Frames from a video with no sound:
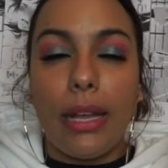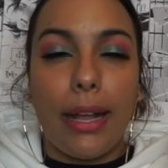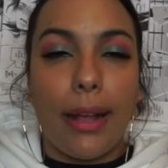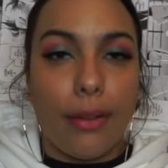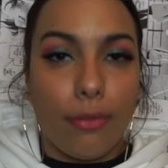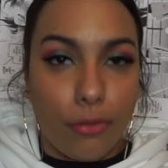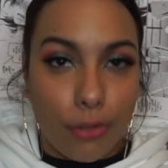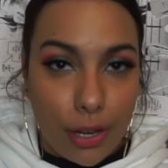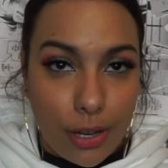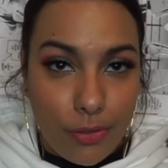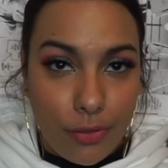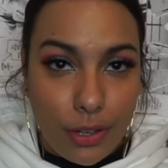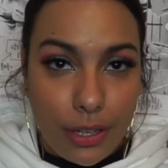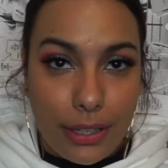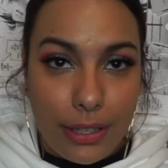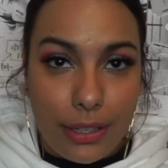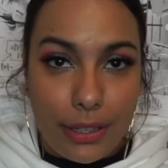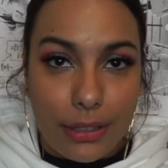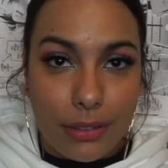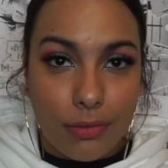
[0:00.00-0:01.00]

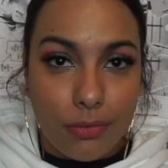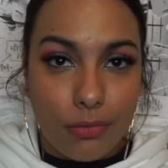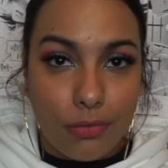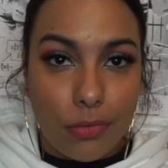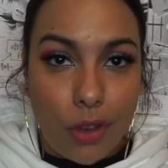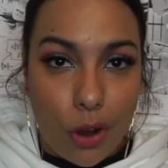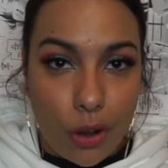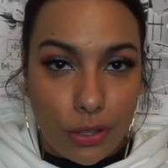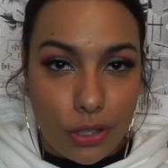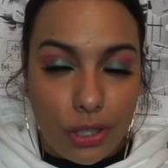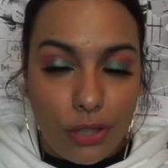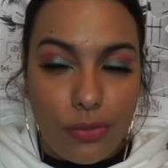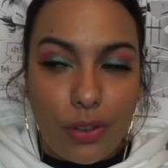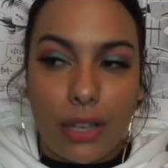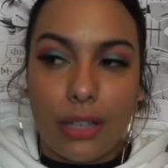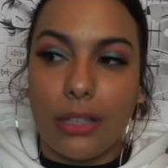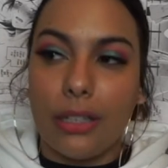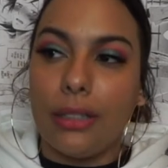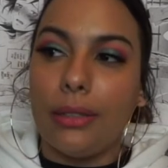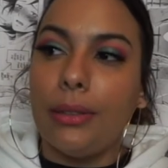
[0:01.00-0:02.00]
rereading RG
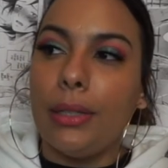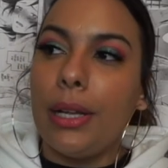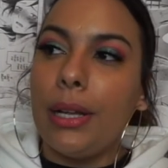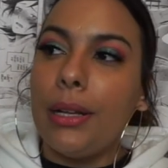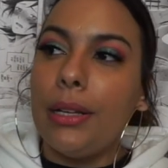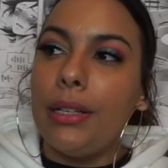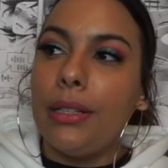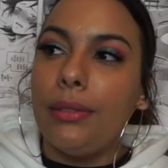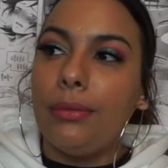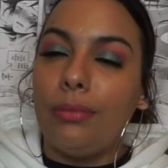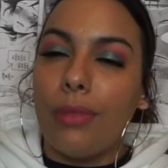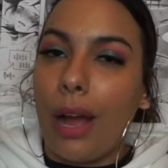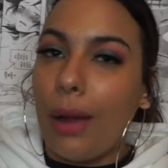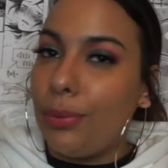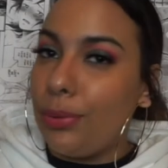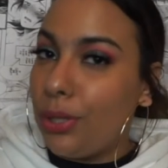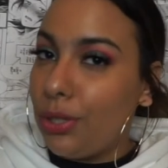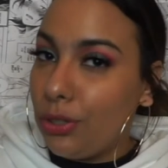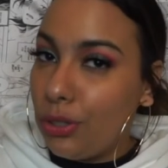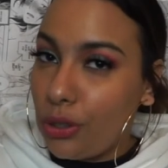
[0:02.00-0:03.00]
Veda. I
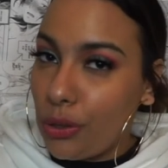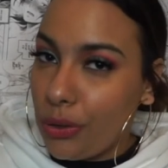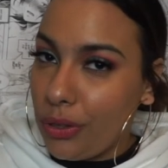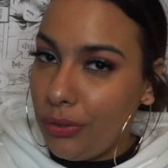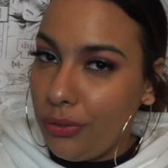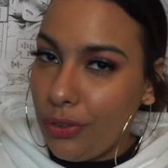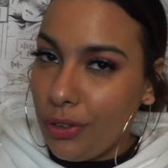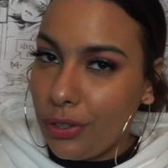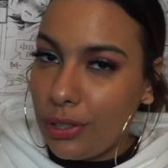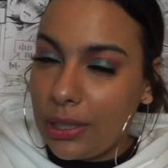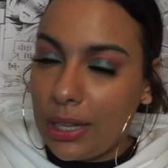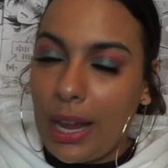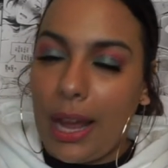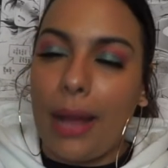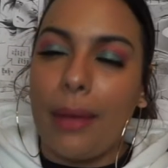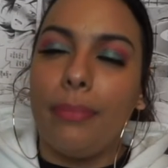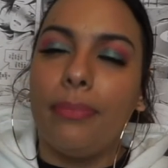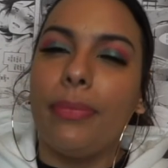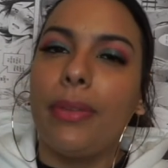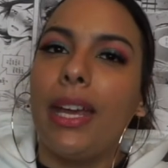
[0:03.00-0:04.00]
was unsure the first
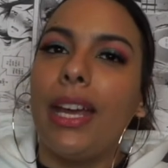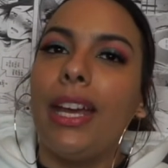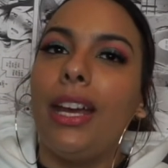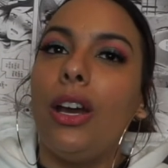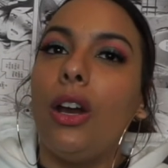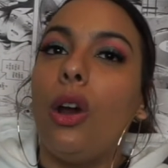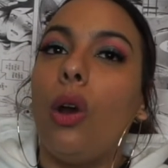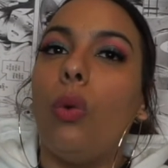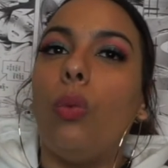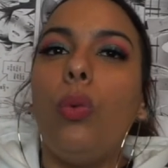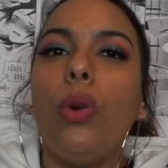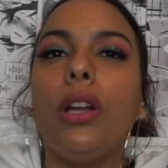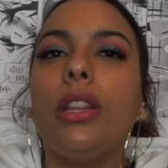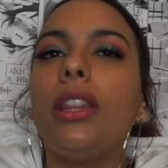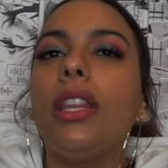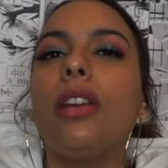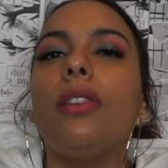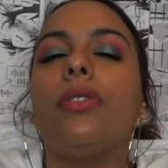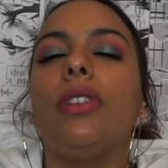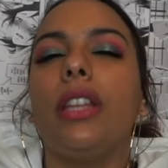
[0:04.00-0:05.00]
time what
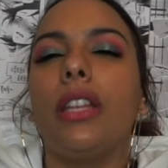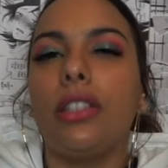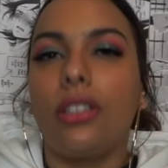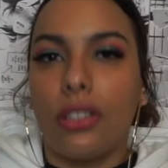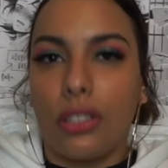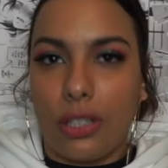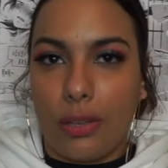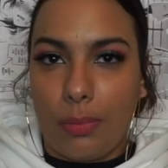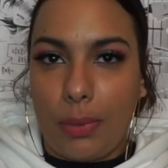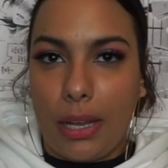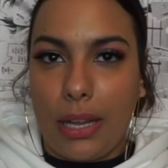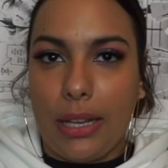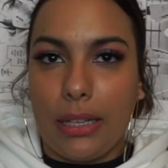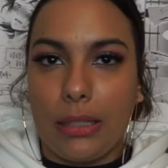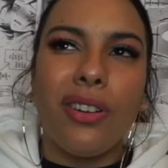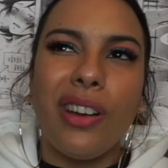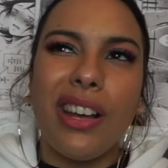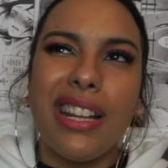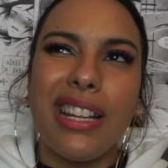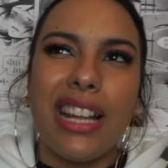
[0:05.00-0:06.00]
their relationship is.
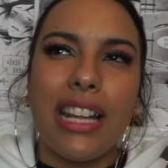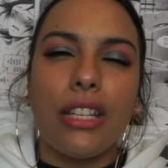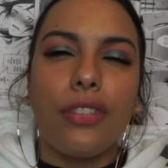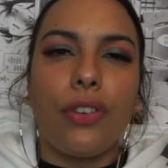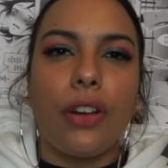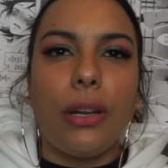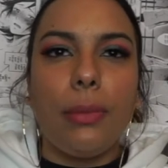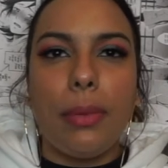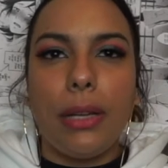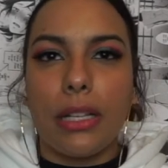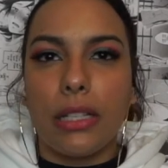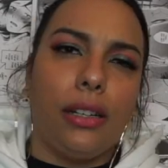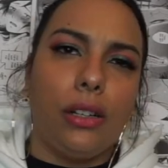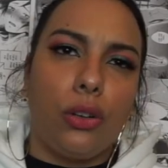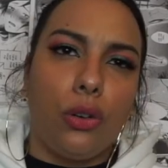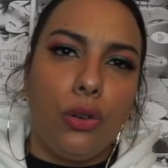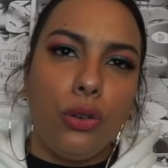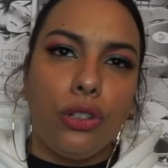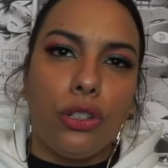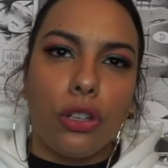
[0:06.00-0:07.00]
It's funny because
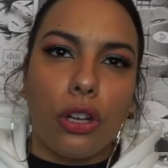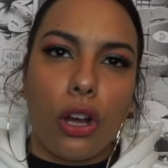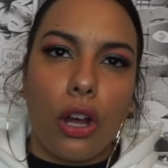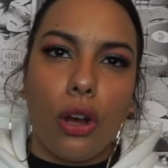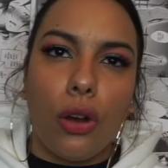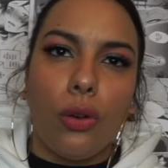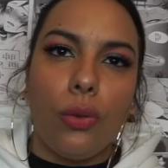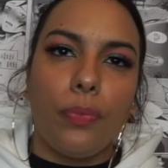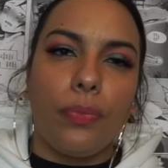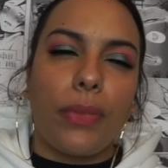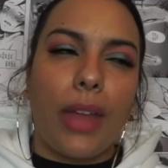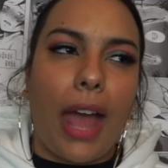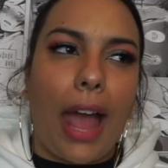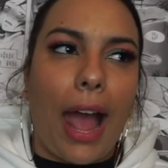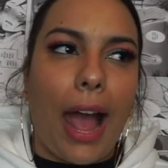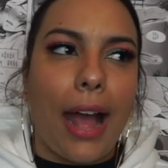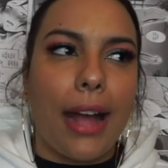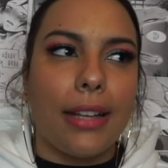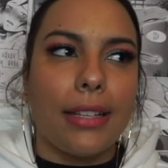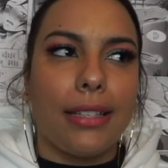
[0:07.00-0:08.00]
Kujiko
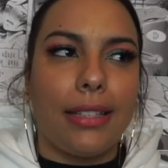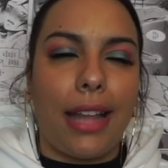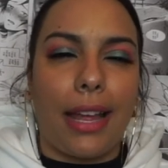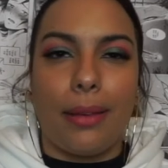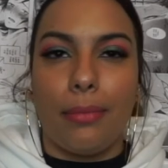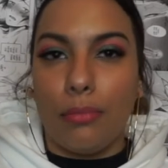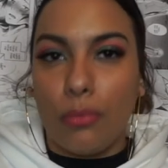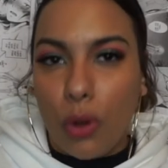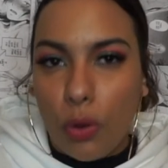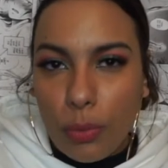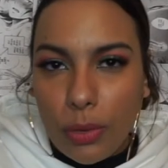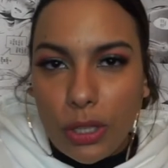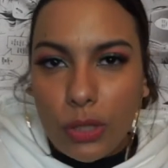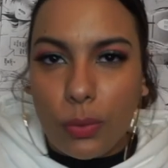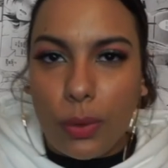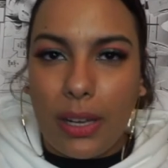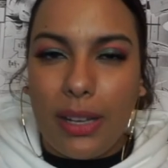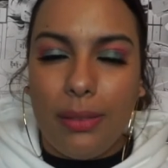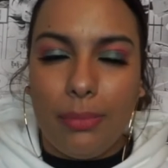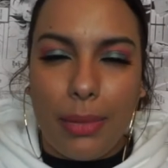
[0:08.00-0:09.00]
has like moments
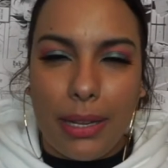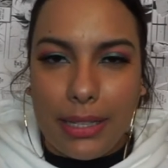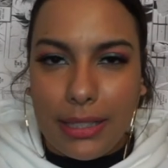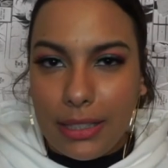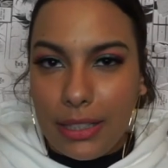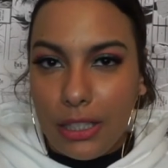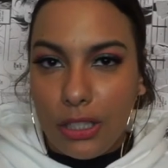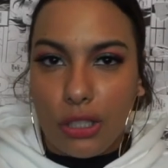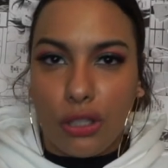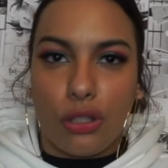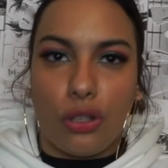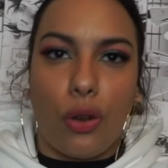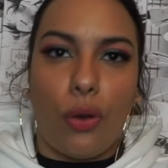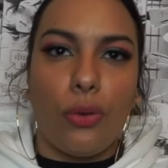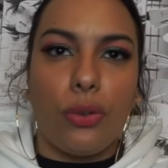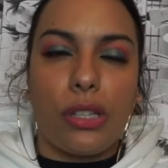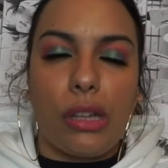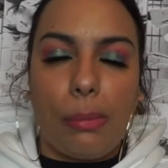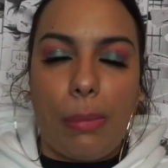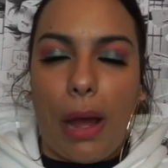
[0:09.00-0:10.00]
where he makes these
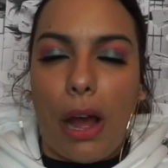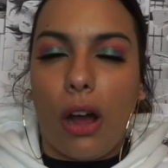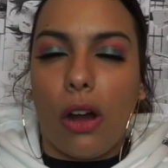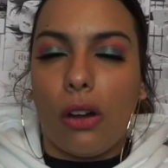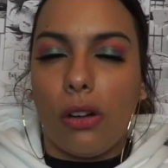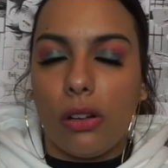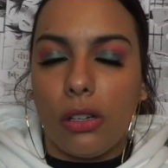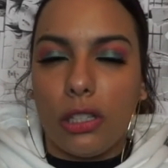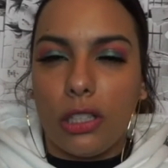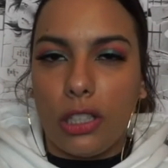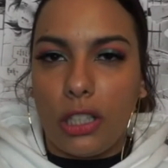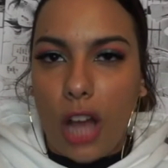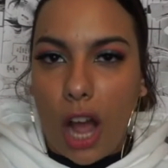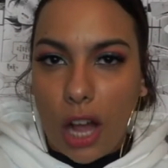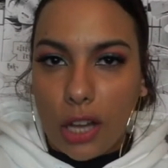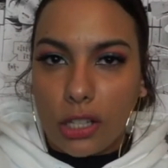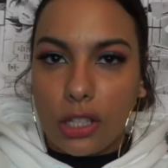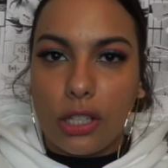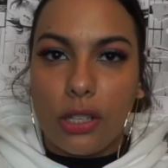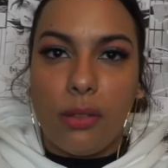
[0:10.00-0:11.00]
jokes about
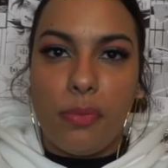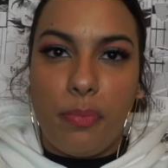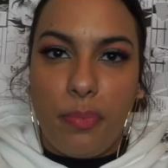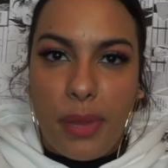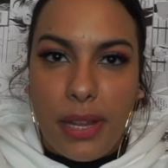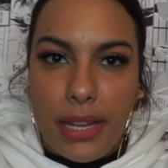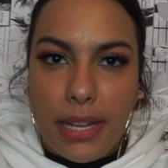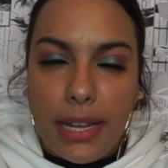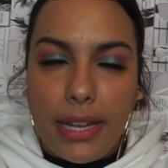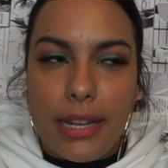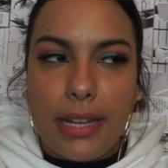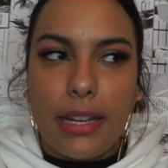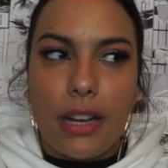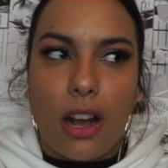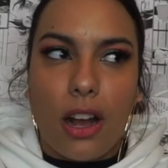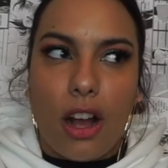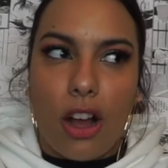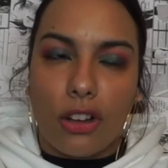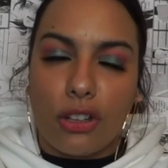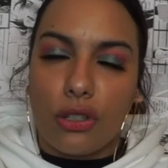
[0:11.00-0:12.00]
Yasha being
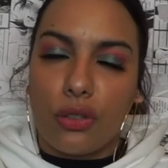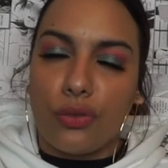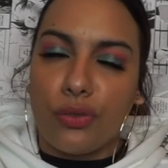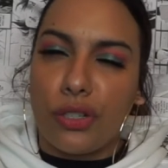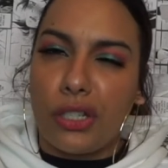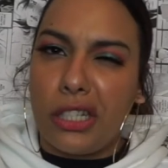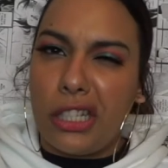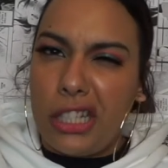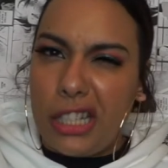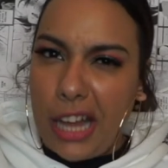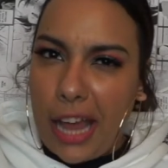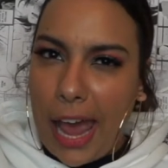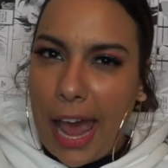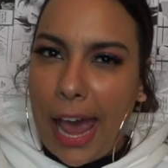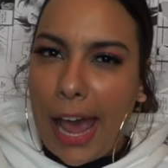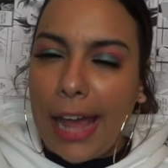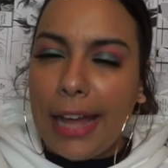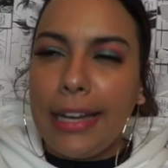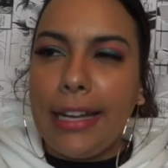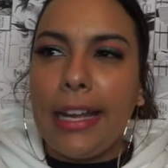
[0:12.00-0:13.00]
Ashura's
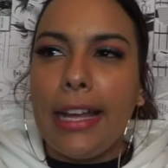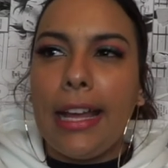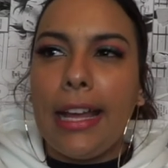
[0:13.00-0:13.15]
dad